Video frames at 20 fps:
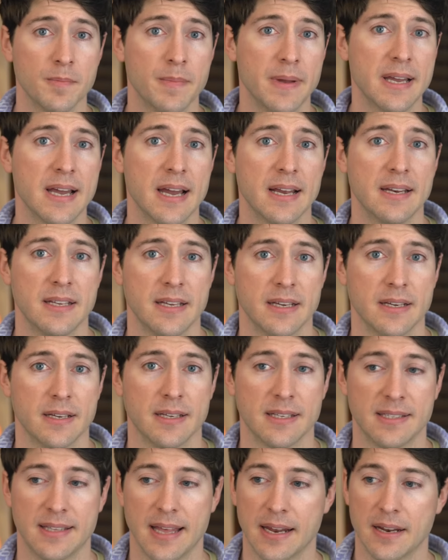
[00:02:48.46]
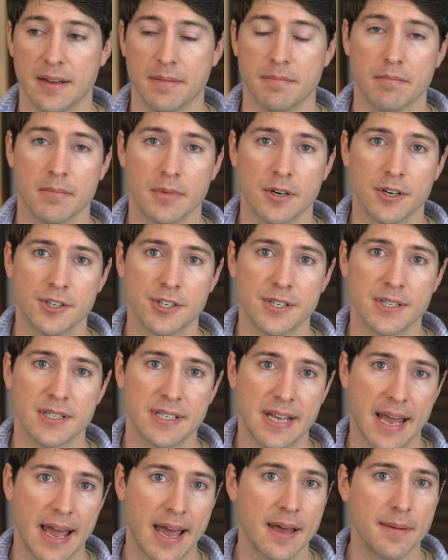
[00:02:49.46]
big idea is that it merges
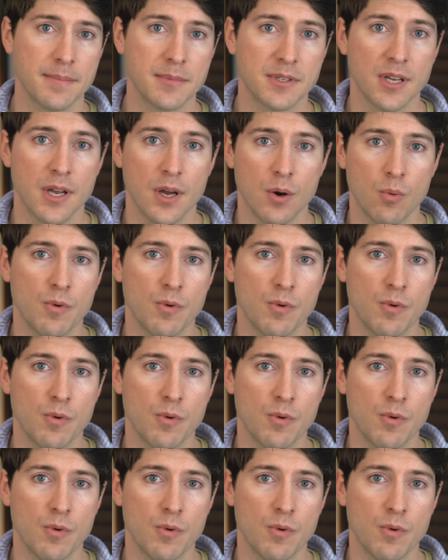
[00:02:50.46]
tabs